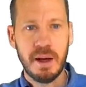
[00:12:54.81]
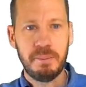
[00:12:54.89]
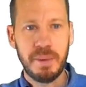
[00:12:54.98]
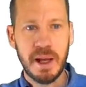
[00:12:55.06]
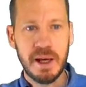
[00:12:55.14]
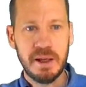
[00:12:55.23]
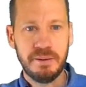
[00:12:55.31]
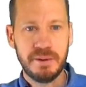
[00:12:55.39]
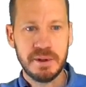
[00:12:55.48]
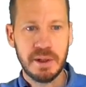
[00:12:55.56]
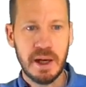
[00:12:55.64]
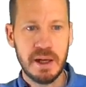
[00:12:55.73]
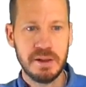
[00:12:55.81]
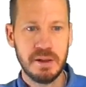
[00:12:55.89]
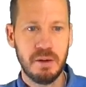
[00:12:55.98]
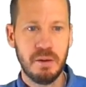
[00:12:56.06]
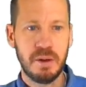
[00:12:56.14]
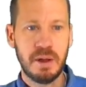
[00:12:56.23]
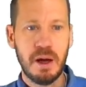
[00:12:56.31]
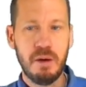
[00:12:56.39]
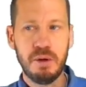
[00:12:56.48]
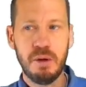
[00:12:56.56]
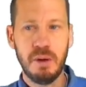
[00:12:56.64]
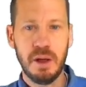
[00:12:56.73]
applying fertilizer or
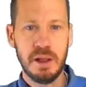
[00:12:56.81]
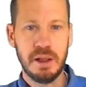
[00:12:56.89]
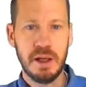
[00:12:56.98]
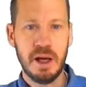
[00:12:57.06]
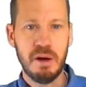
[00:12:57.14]
calculating